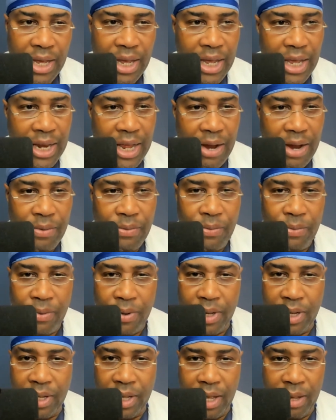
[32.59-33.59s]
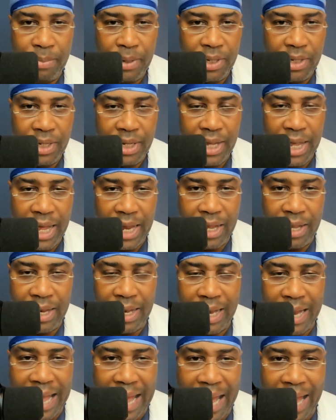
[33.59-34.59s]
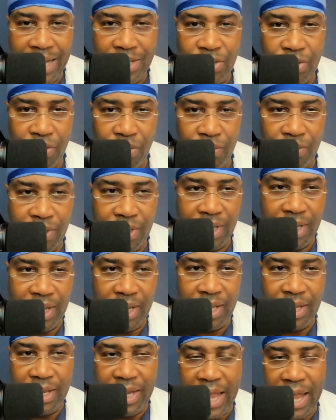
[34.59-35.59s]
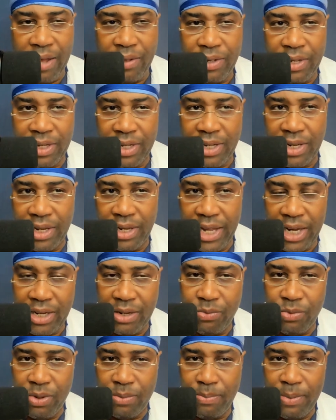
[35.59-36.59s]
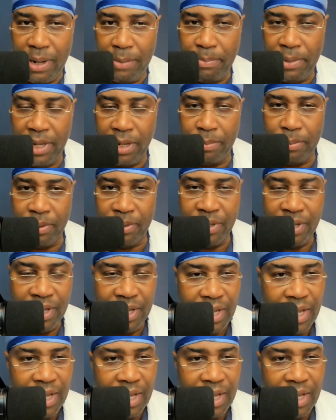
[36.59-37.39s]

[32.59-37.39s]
And I really have been kind of lax on getting out and connecting with my people.